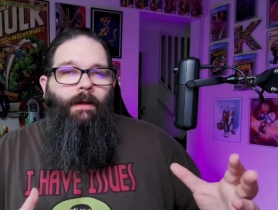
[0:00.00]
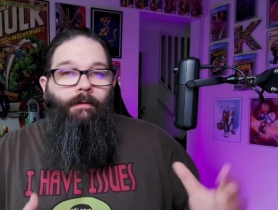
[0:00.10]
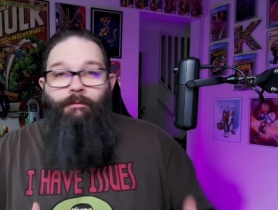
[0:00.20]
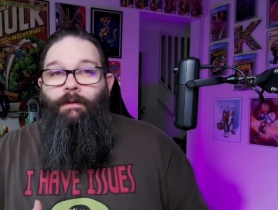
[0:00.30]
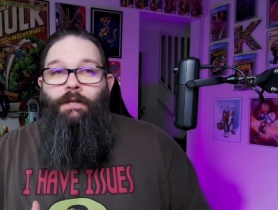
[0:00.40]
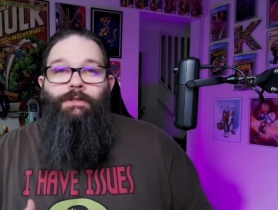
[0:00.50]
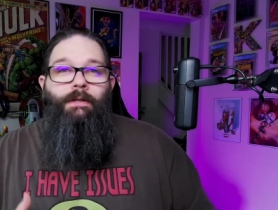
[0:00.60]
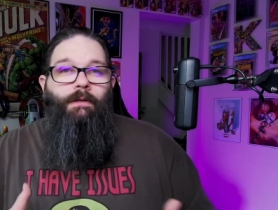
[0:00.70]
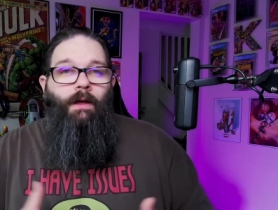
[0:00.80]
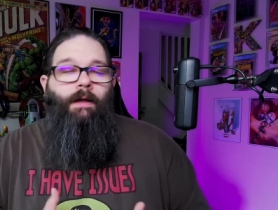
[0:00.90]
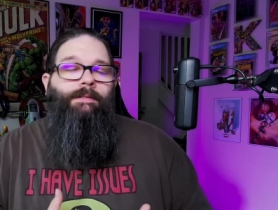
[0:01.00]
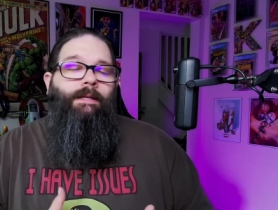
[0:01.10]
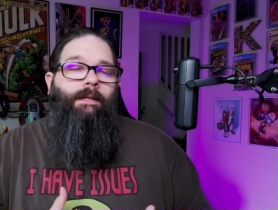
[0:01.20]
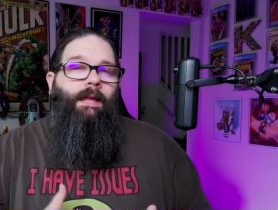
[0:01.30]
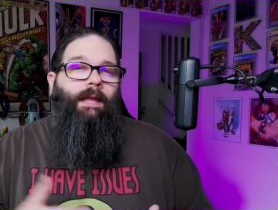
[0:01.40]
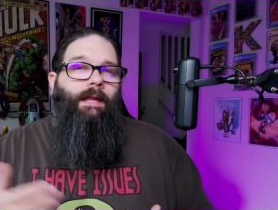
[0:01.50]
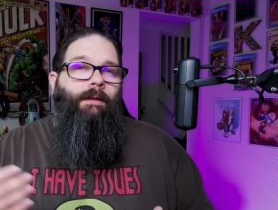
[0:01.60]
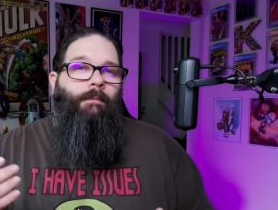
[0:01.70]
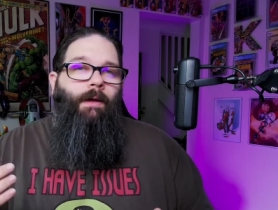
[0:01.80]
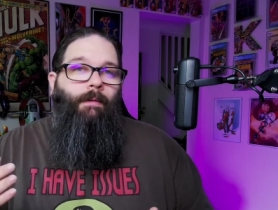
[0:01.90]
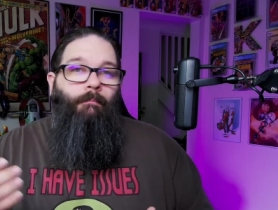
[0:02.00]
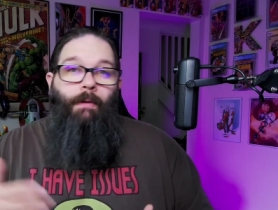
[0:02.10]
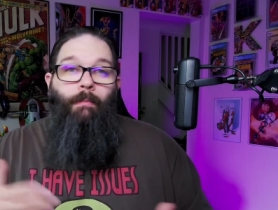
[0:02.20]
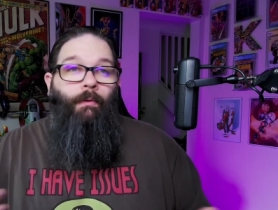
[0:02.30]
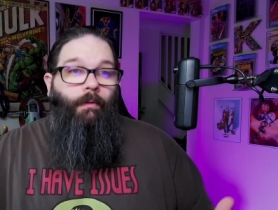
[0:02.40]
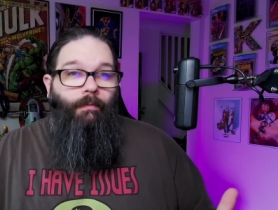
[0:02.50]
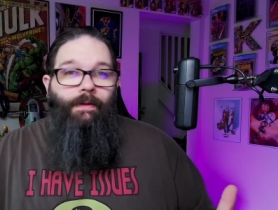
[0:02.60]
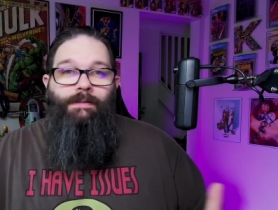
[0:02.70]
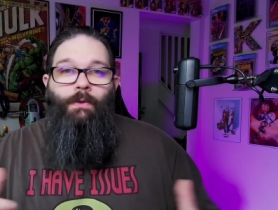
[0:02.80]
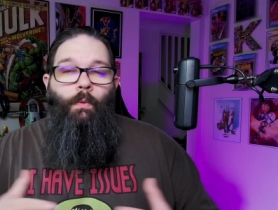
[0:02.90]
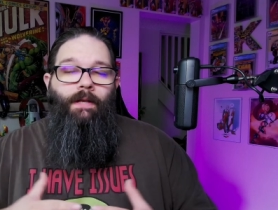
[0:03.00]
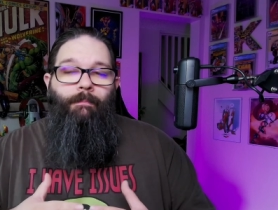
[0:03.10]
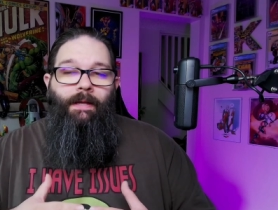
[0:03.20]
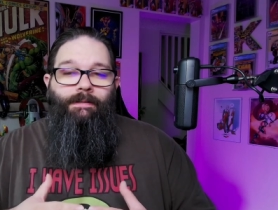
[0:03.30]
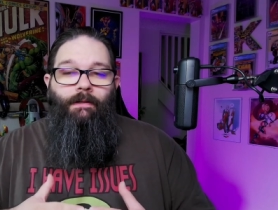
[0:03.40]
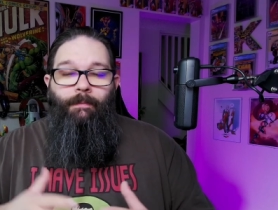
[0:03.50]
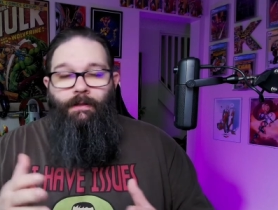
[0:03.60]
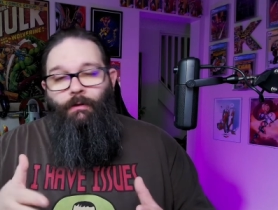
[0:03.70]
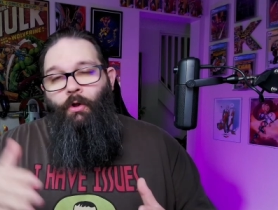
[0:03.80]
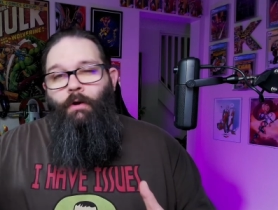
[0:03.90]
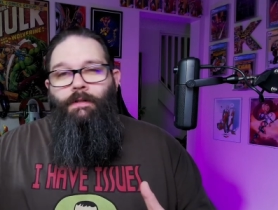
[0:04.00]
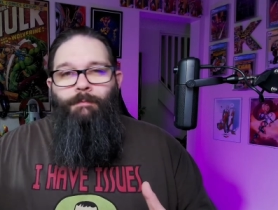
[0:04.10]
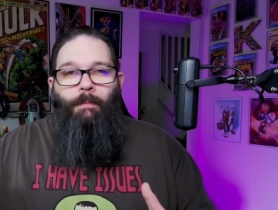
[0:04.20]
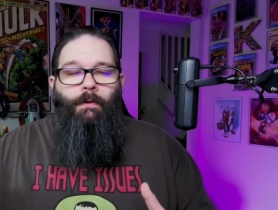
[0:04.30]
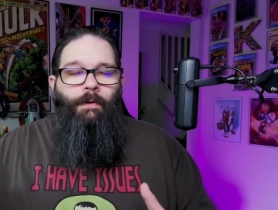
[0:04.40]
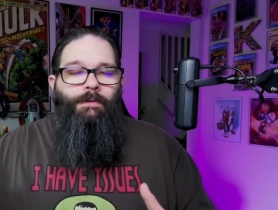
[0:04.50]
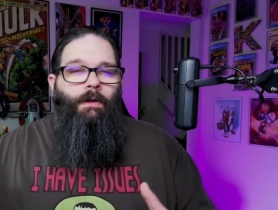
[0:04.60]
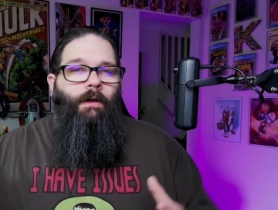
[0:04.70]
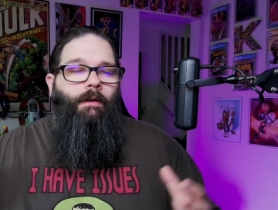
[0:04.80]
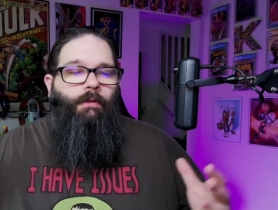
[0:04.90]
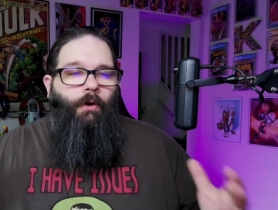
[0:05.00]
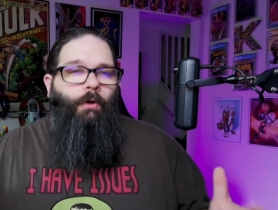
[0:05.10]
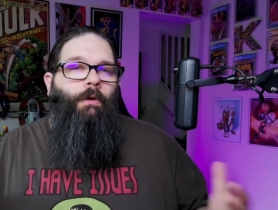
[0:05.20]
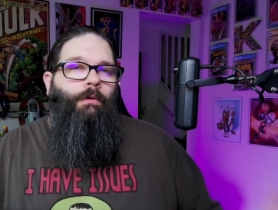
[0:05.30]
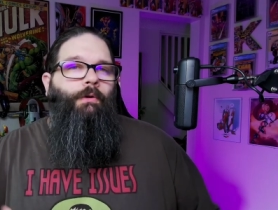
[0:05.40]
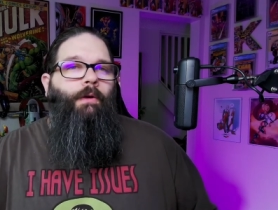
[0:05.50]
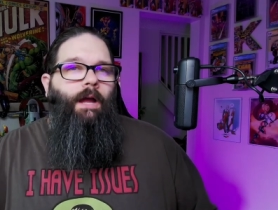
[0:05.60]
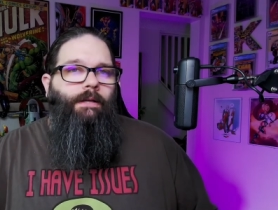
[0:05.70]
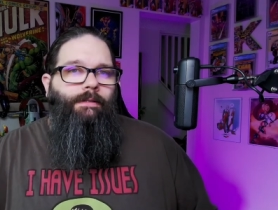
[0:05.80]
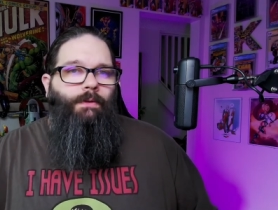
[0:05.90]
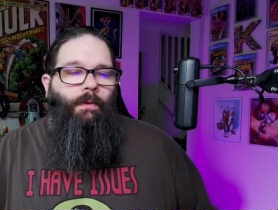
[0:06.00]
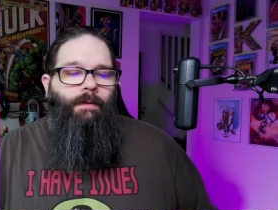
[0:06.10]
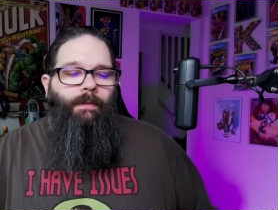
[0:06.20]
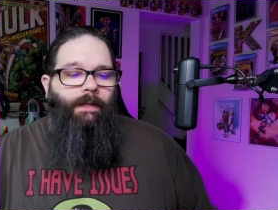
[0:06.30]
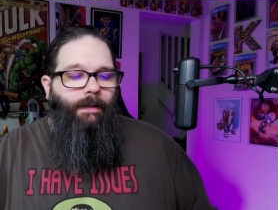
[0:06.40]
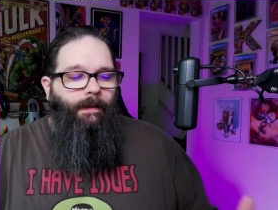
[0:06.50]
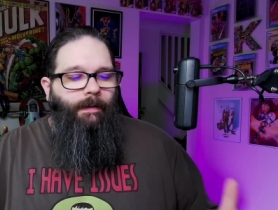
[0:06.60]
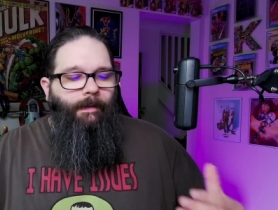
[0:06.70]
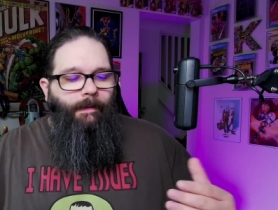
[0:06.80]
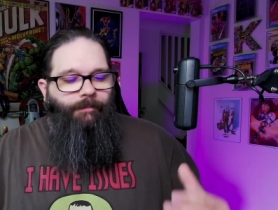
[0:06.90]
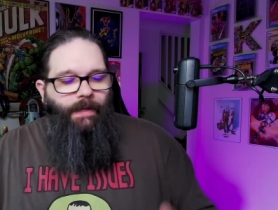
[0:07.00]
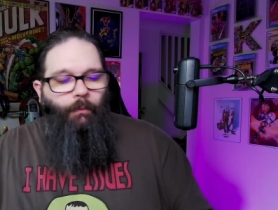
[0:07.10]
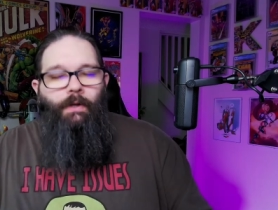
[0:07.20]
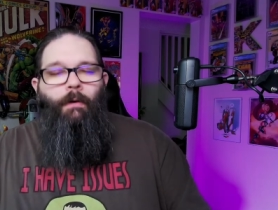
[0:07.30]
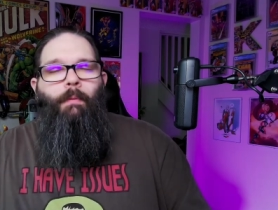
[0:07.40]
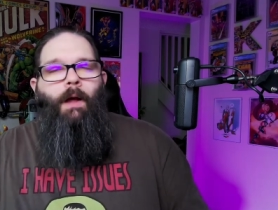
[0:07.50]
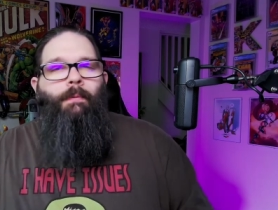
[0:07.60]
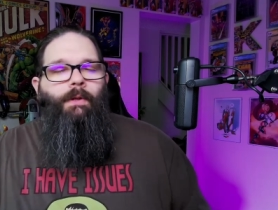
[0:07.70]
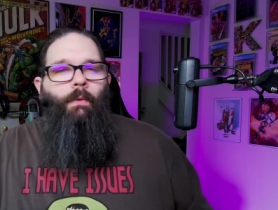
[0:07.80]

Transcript: inflation causing a, a bubble that's going to basically be the longer this bubble goes on, the harder the crash is going to be. And we are probably